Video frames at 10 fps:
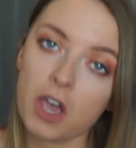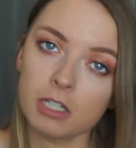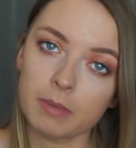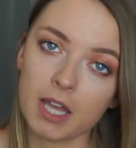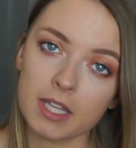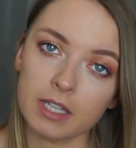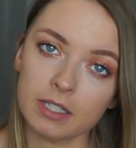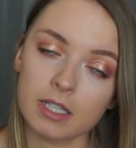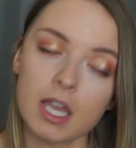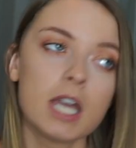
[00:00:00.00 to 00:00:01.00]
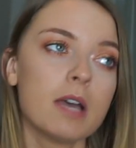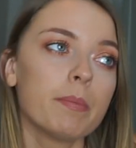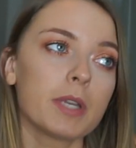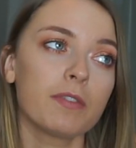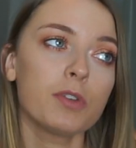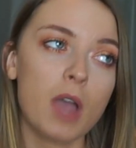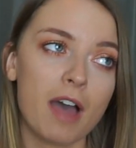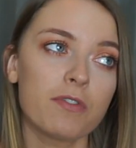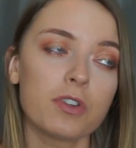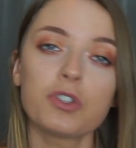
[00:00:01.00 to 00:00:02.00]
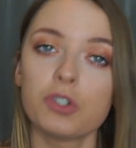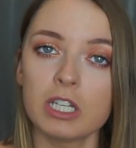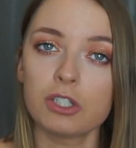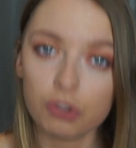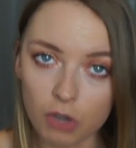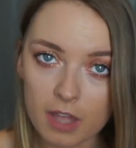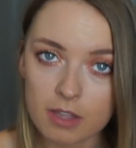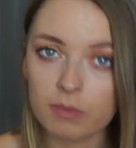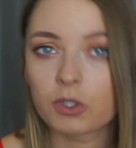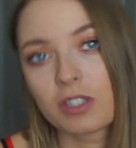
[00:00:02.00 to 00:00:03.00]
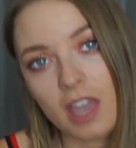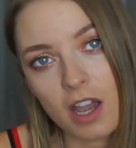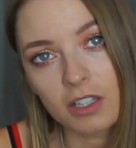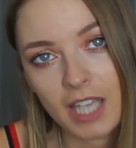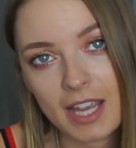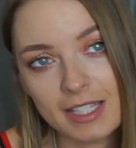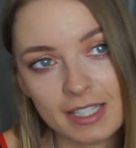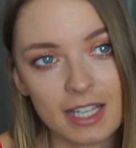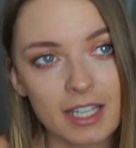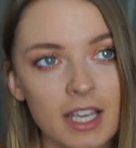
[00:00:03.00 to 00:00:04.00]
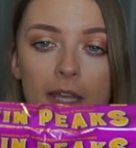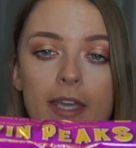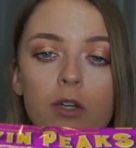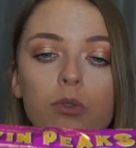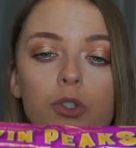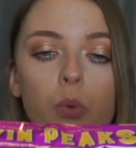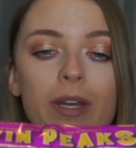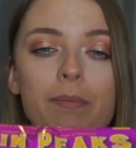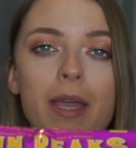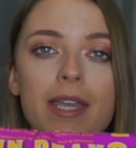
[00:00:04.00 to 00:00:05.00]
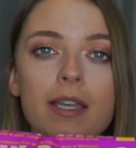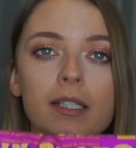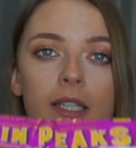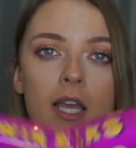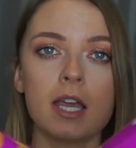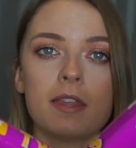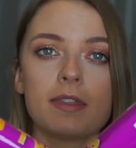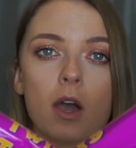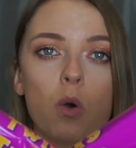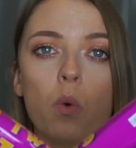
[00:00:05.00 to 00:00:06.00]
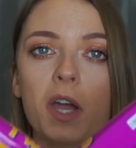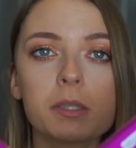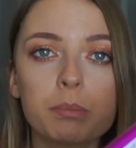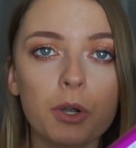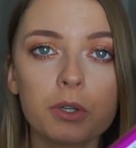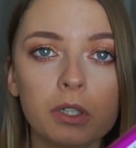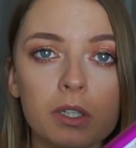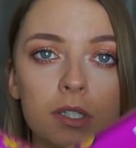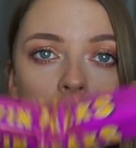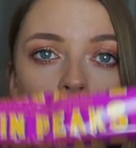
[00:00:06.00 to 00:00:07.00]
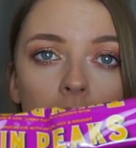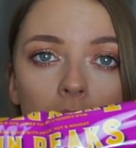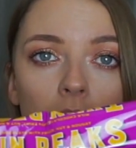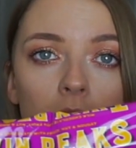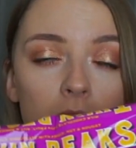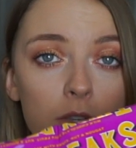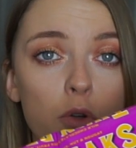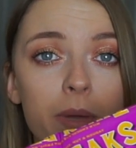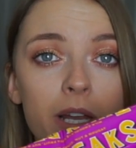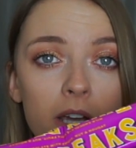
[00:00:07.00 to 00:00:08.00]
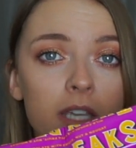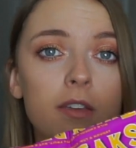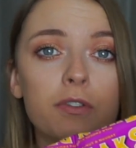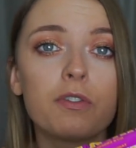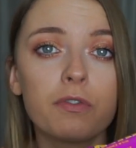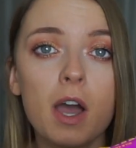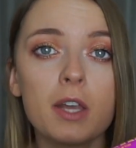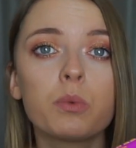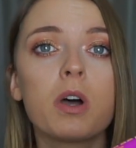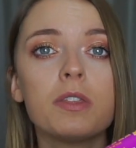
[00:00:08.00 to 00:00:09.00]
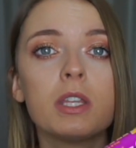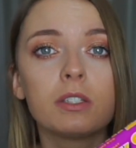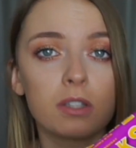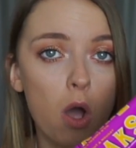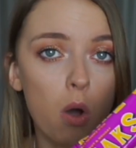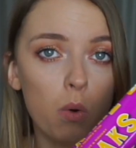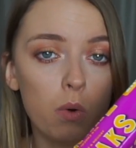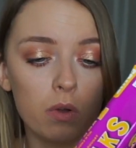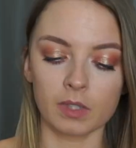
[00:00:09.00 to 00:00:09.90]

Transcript: heard about these, but if you haven't, you need to try them because they are tasty. And they're called Twin Peaks. They're always broken. You'll be lucky if you find one that's whole.